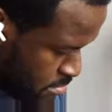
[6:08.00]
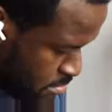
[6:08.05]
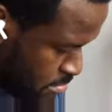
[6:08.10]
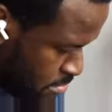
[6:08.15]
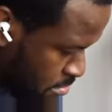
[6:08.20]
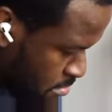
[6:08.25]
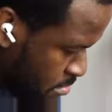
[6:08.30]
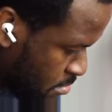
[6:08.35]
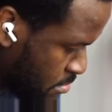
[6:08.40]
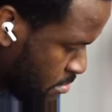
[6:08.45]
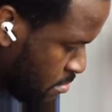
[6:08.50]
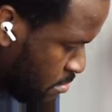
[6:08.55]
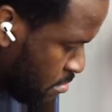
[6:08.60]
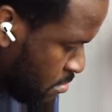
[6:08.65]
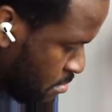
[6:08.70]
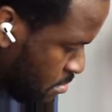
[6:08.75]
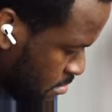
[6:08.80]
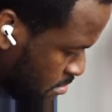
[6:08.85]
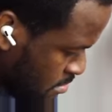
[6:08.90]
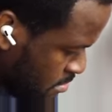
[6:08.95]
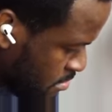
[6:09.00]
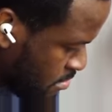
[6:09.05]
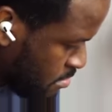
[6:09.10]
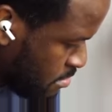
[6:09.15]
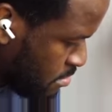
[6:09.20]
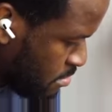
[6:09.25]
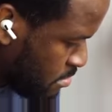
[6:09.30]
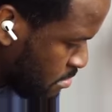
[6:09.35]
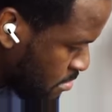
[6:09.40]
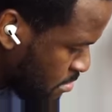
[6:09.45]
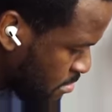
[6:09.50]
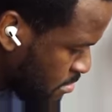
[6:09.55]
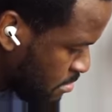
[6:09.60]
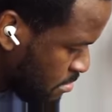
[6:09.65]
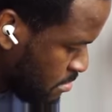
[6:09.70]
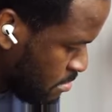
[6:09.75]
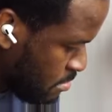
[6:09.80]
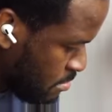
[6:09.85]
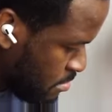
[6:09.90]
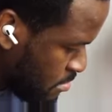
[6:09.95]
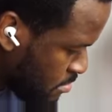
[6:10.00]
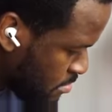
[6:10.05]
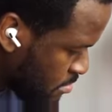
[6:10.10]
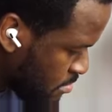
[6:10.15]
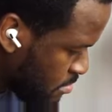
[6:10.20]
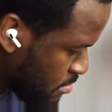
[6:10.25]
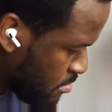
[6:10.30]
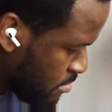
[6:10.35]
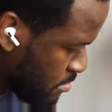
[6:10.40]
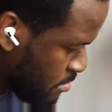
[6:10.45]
them work out really well. The Galaxy Buds to me have gotten